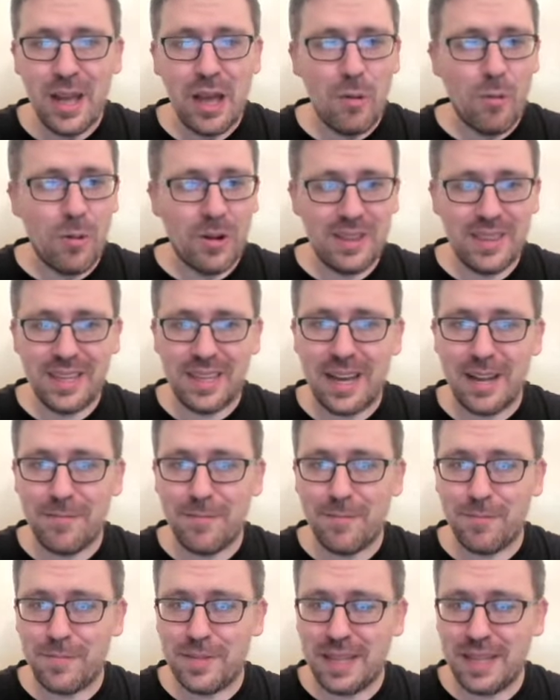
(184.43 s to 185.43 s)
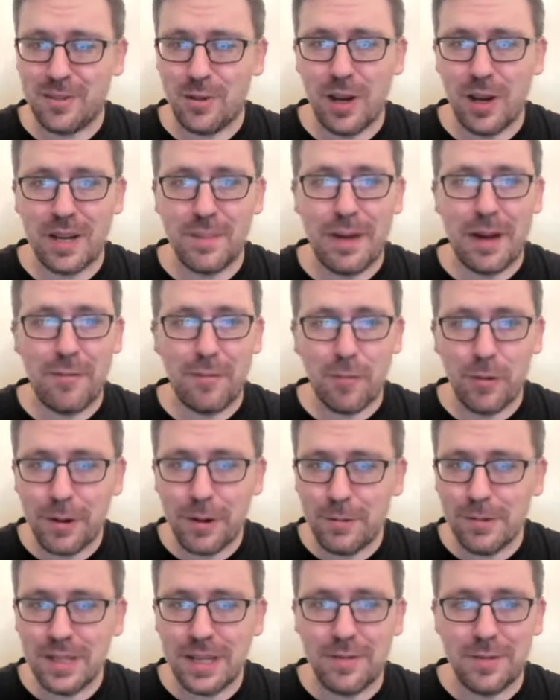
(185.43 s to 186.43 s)
One thing I talk about
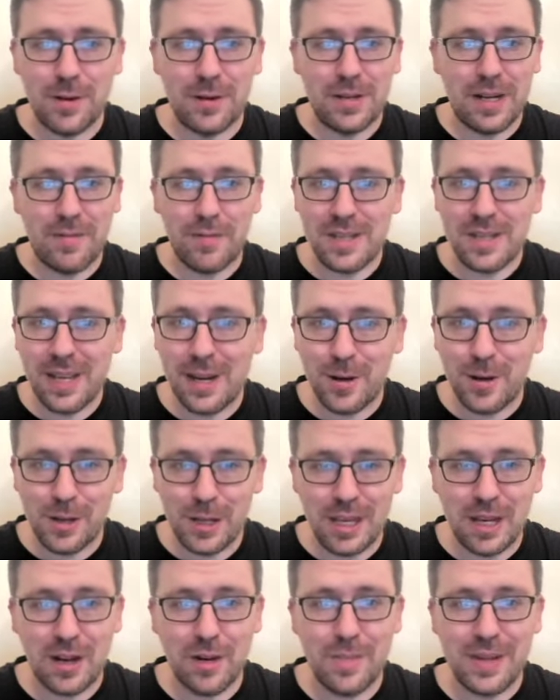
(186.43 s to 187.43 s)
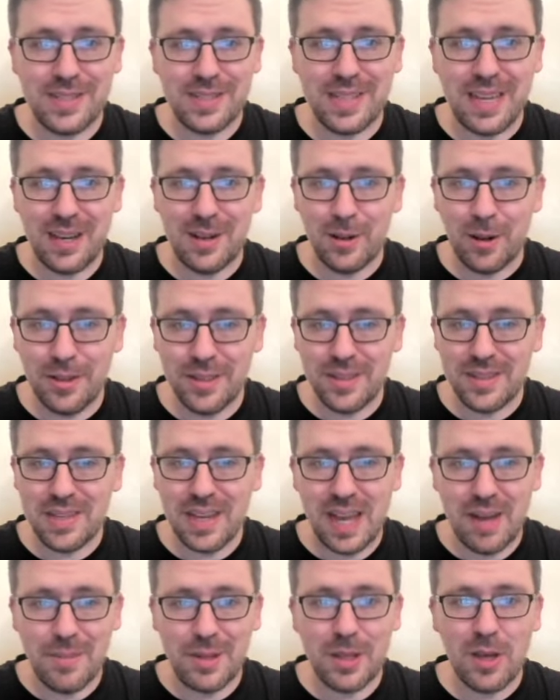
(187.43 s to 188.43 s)
frequently, if you're an everydayer, you hear me say it all the
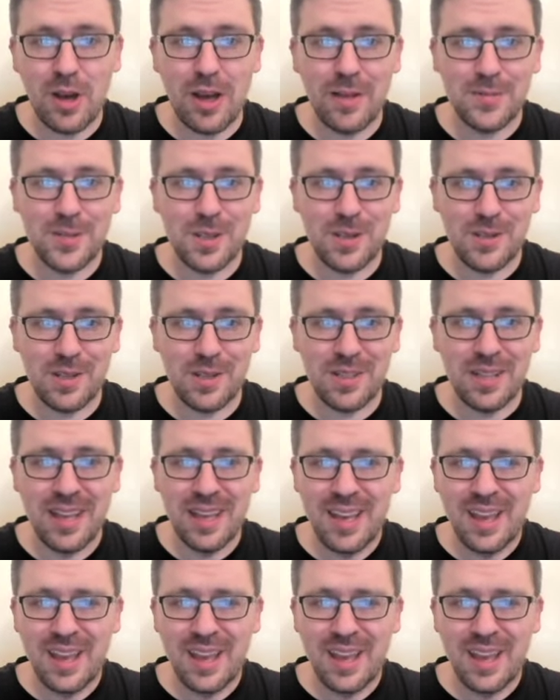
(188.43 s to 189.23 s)
time in the offseason,